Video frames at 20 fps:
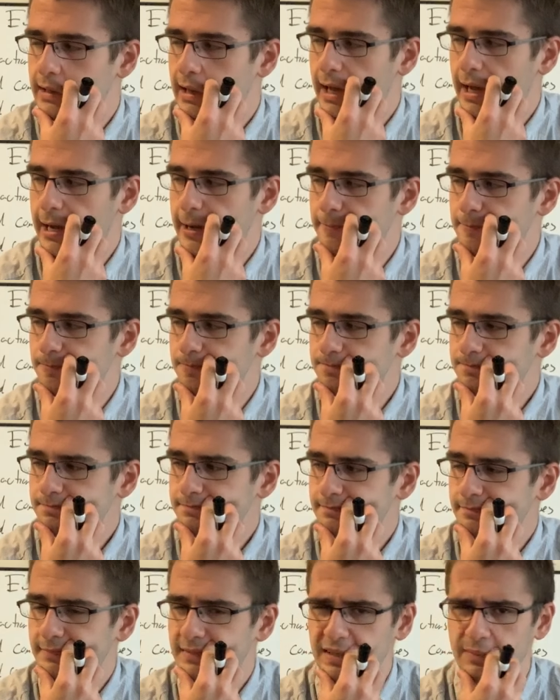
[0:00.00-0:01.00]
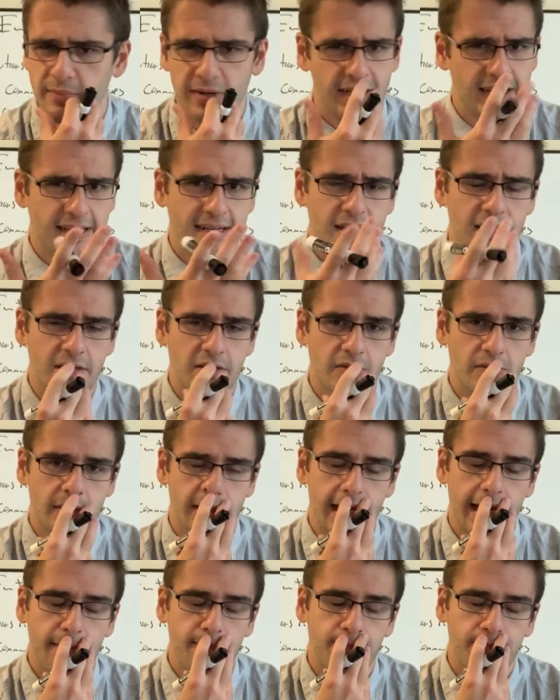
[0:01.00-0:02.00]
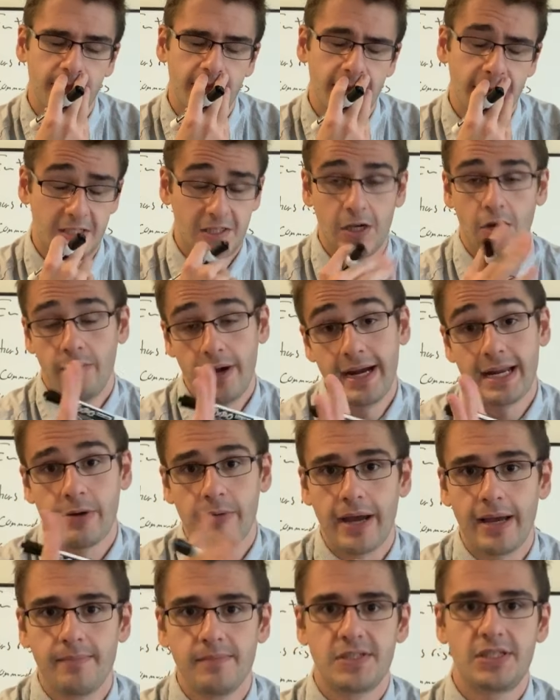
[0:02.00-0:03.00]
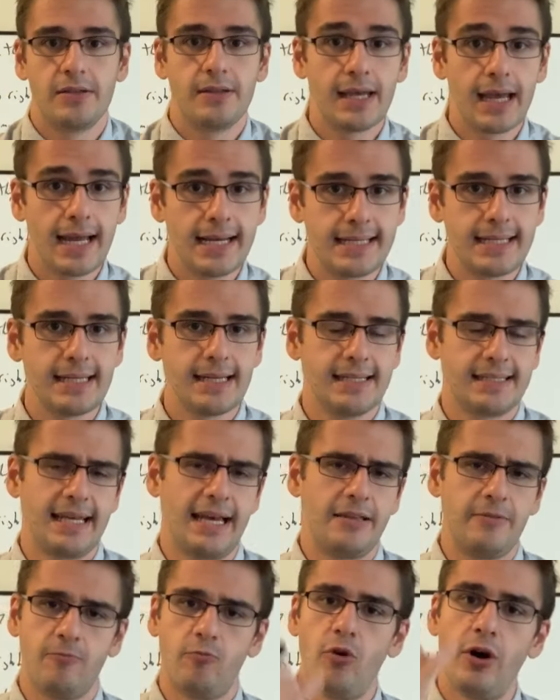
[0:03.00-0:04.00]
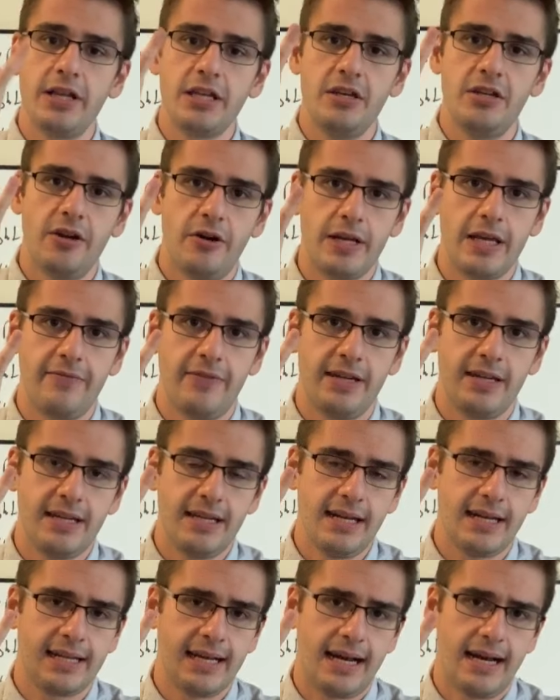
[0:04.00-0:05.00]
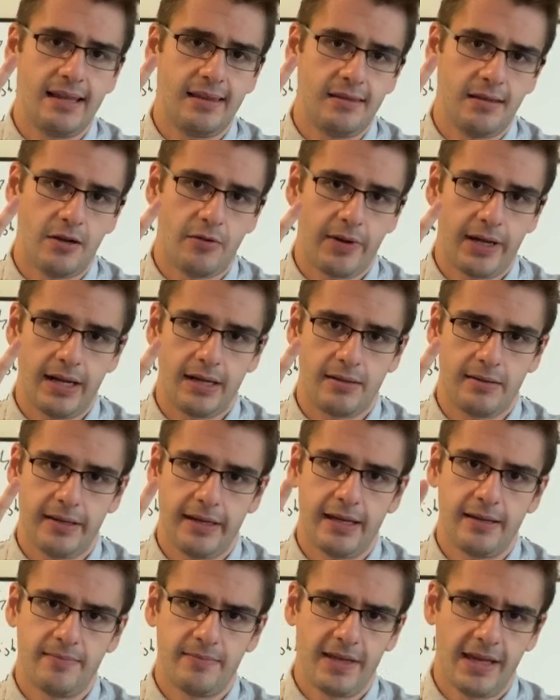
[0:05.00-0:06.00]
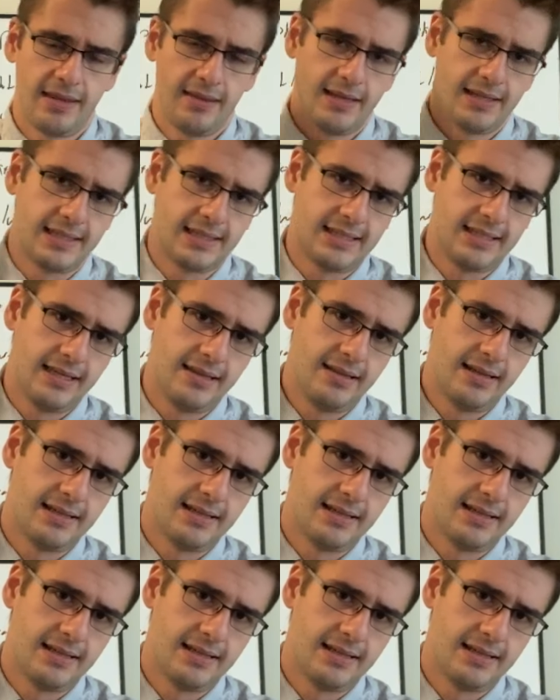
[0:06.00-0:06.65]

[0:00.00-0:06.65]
But again, nothing to do with God. So anyway, so the idea is that, one, you don't even need God theoretically in this